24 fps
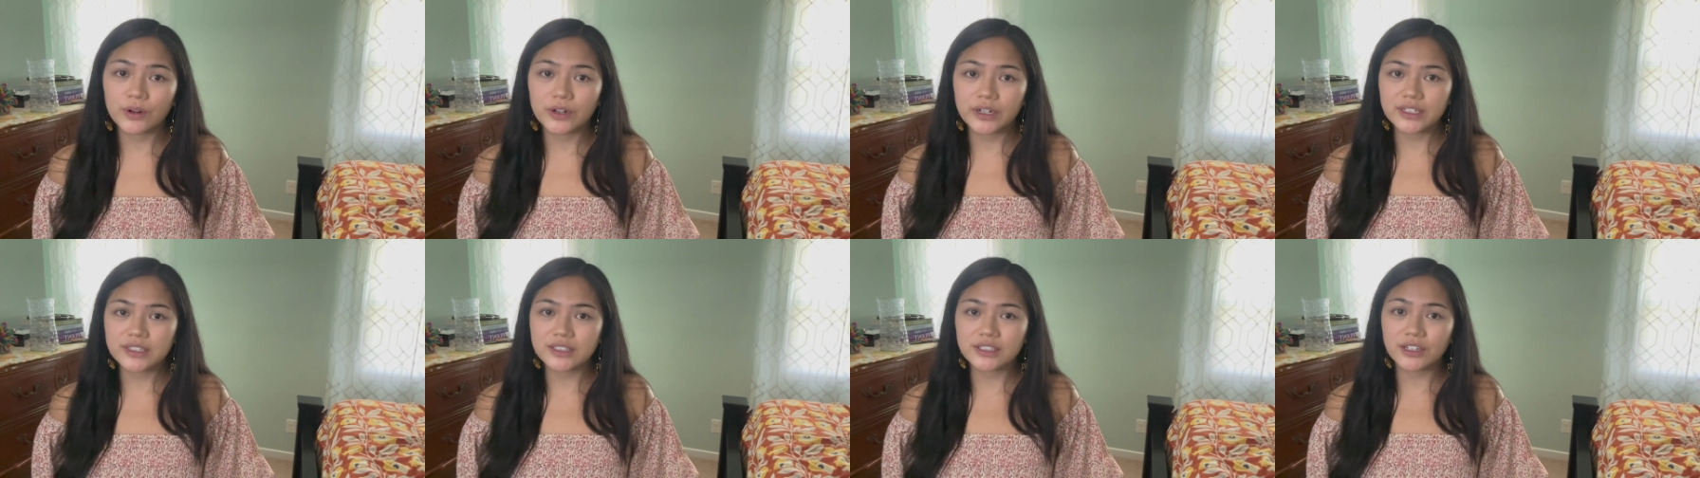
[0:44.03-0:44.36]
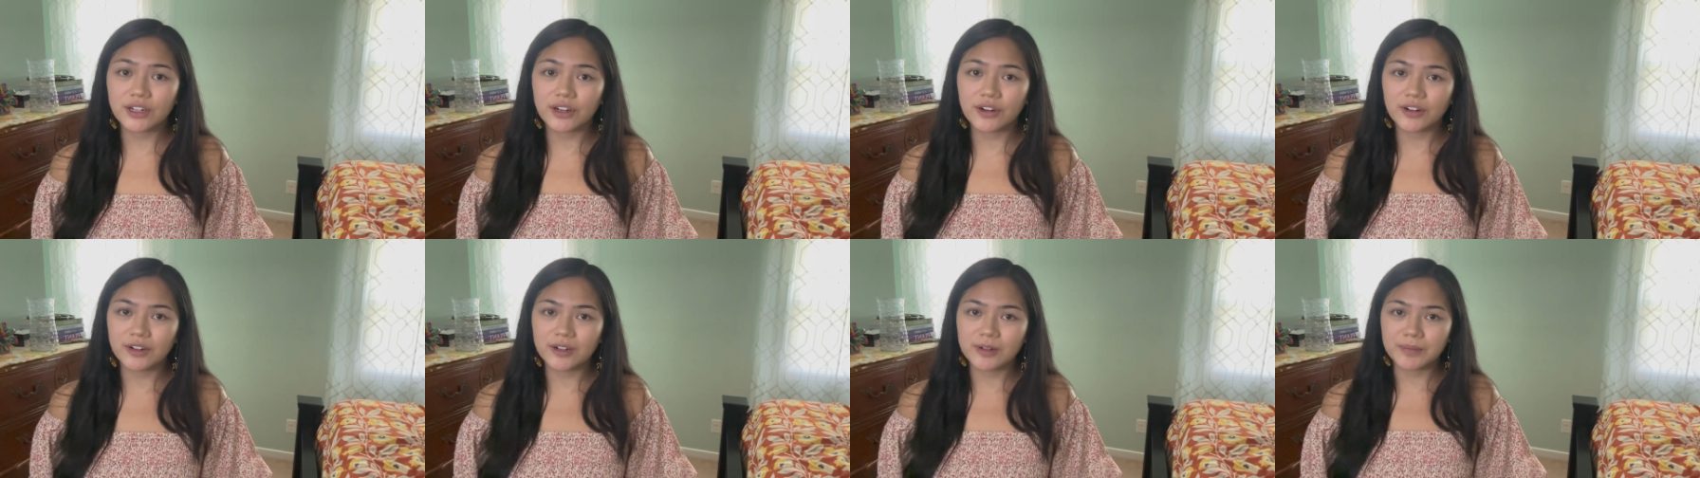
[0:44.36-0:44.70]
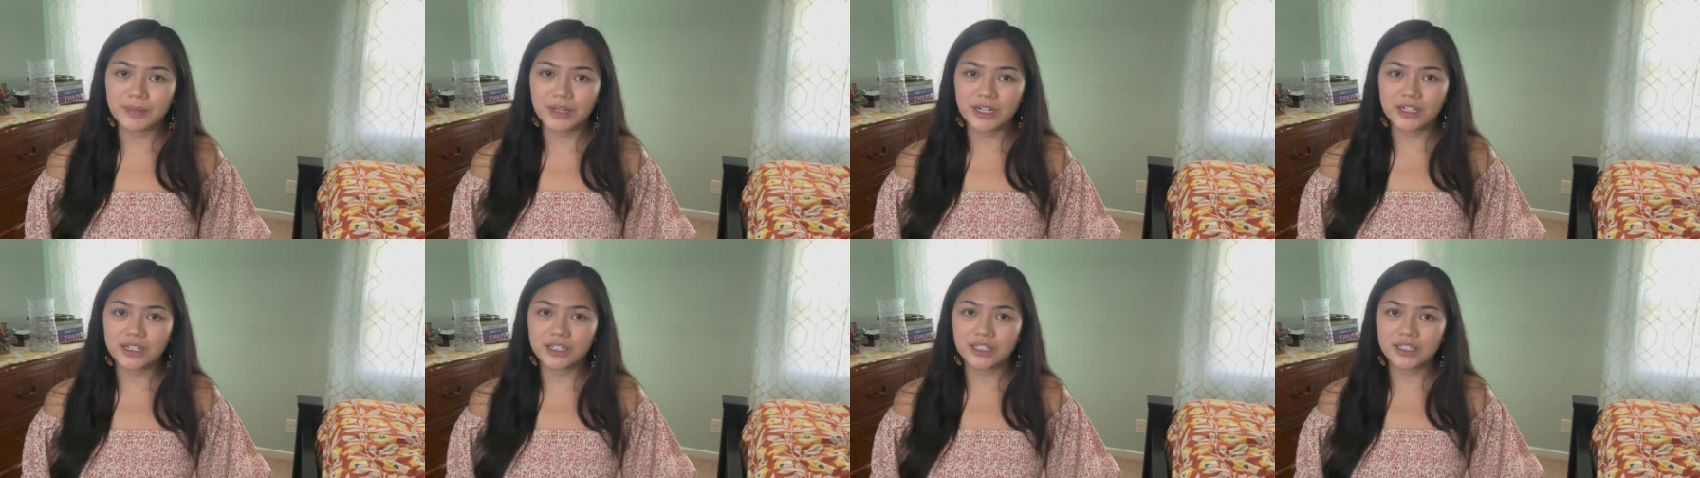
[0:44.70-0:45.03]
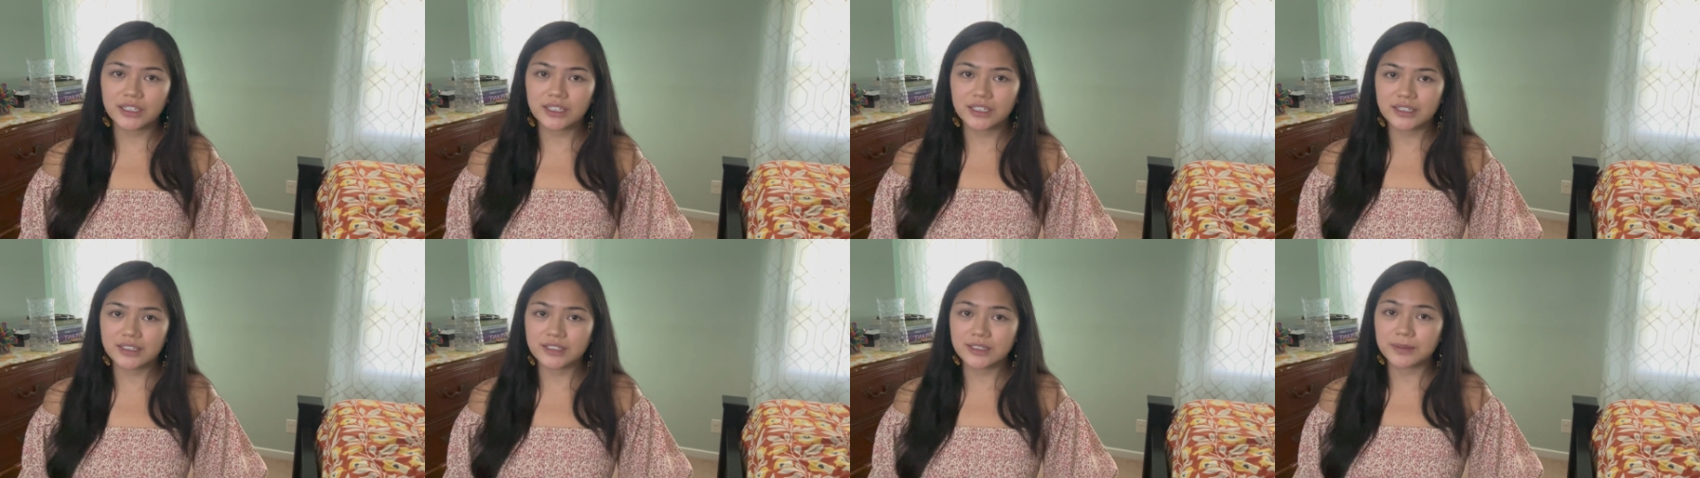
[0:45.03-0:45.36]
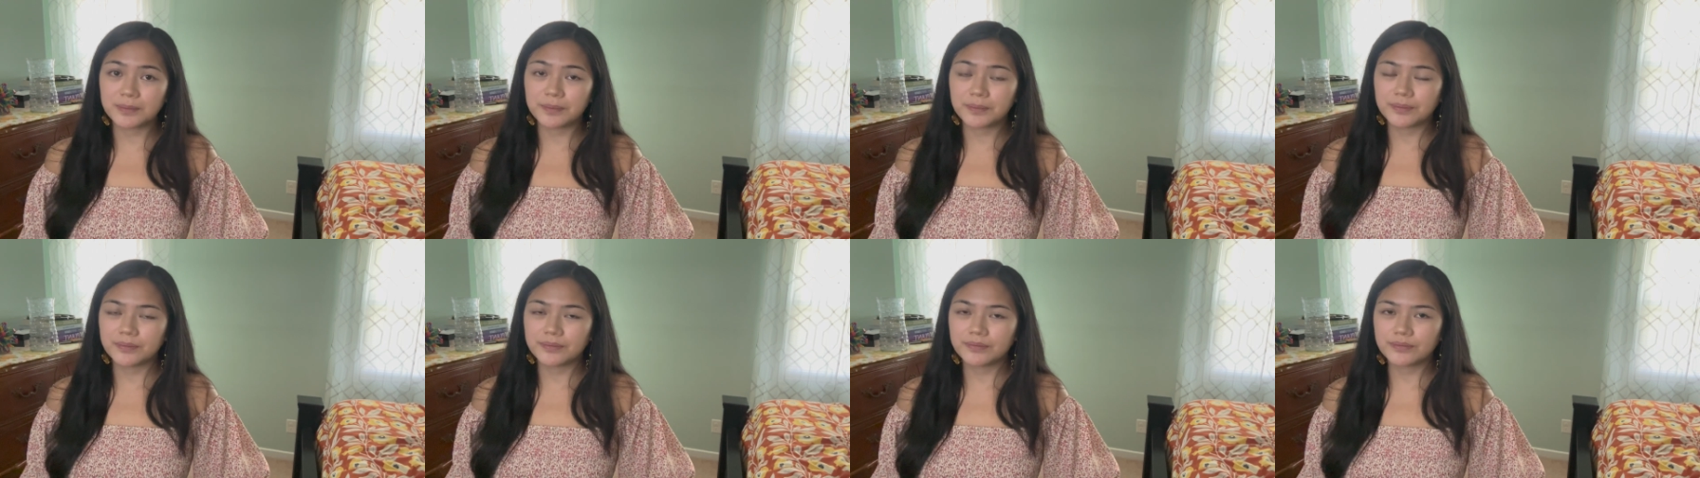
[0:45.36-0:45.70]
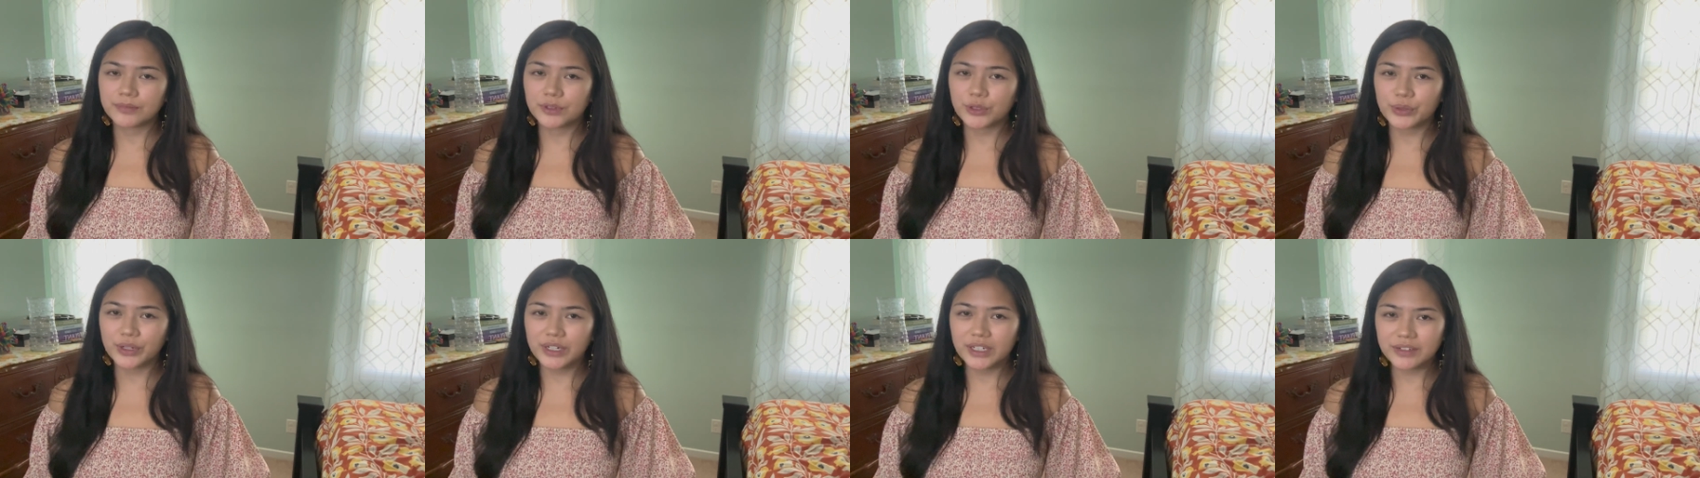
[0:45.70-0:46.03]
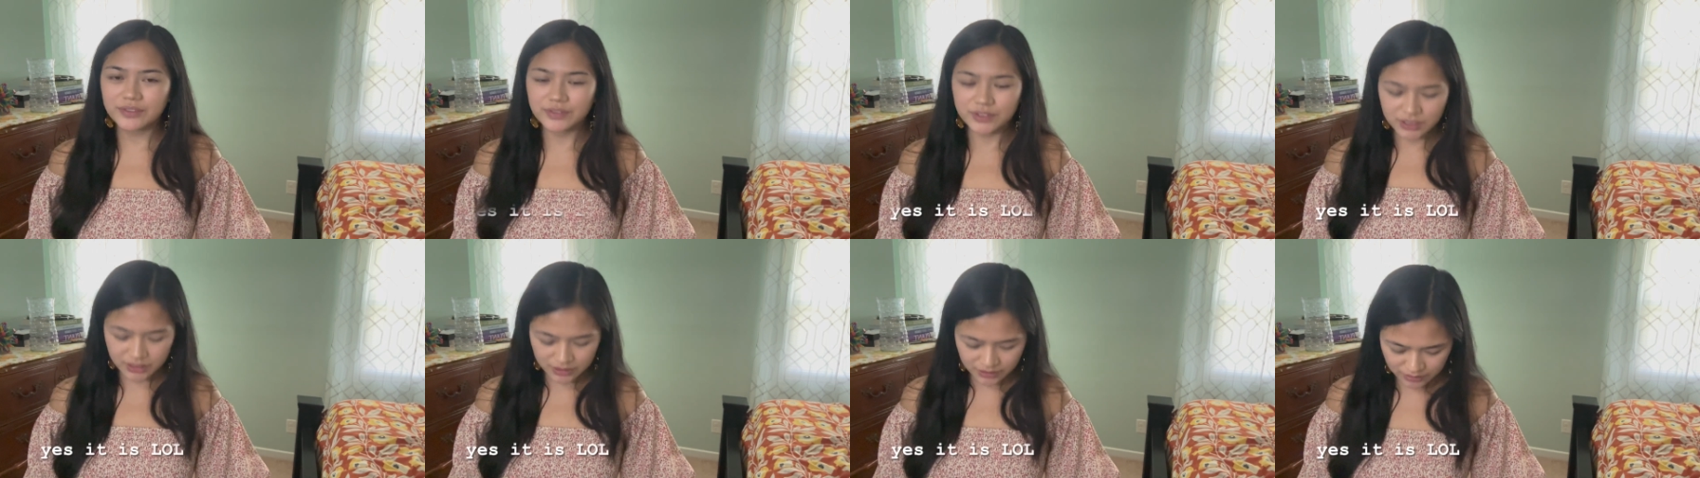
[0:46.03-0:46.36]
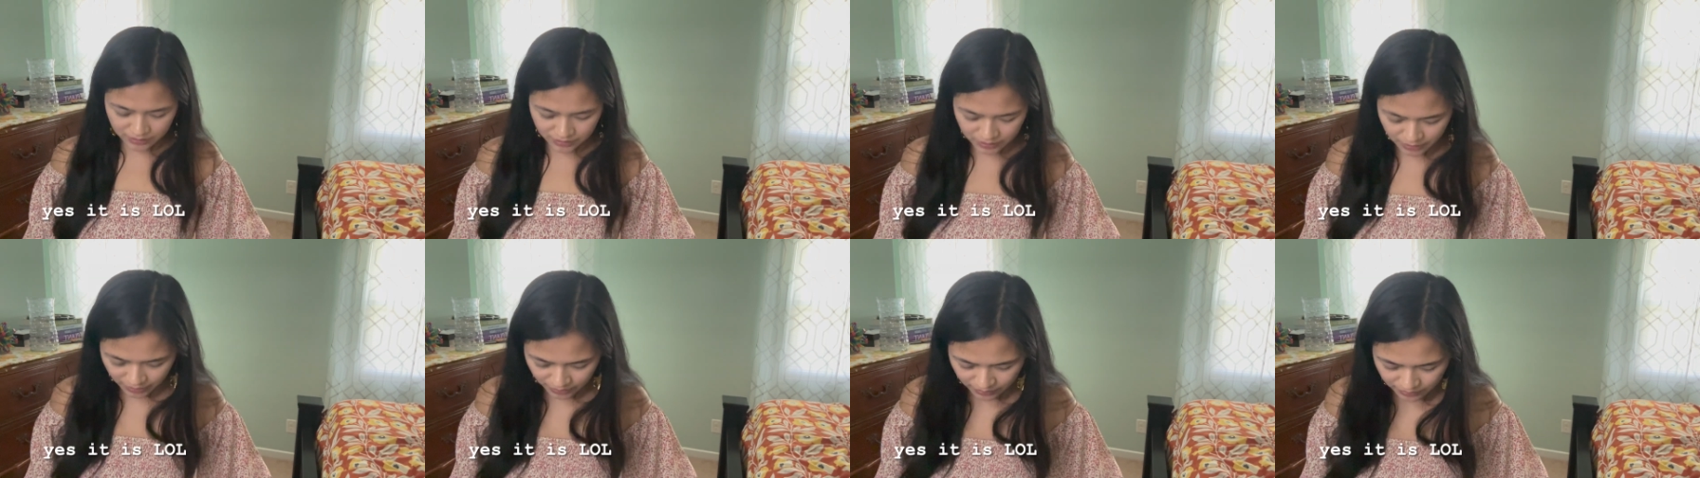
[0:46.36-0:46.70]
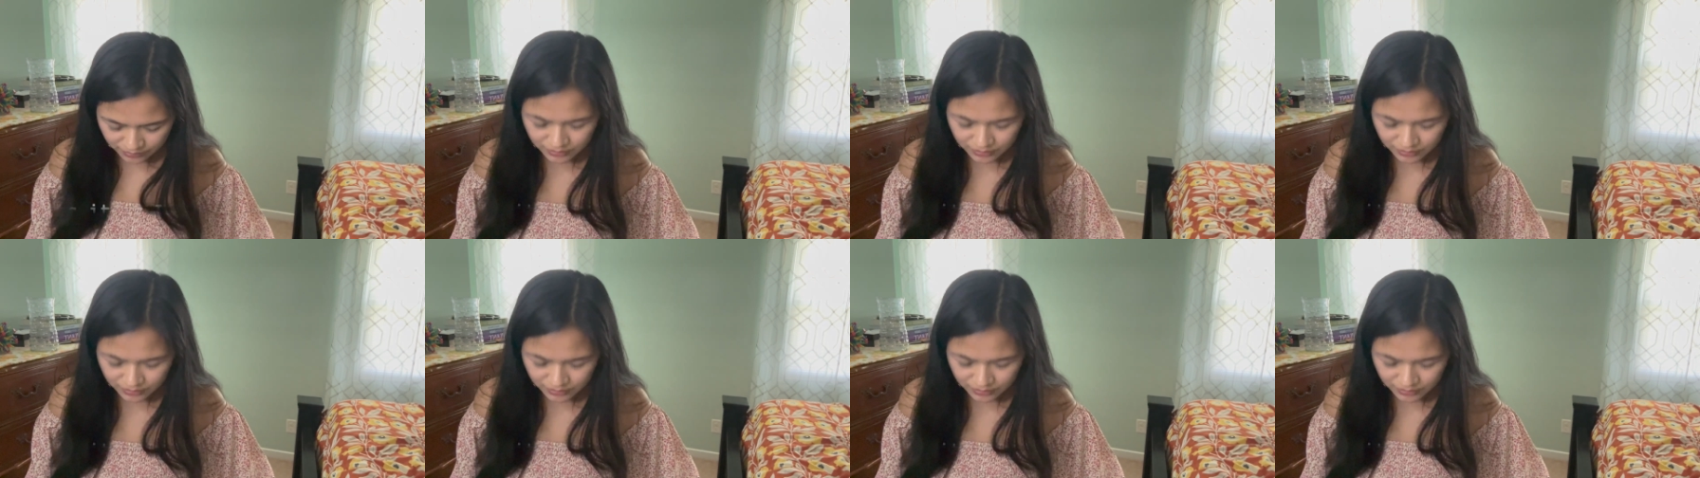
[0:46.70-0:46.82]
It's called America's Thrift? No,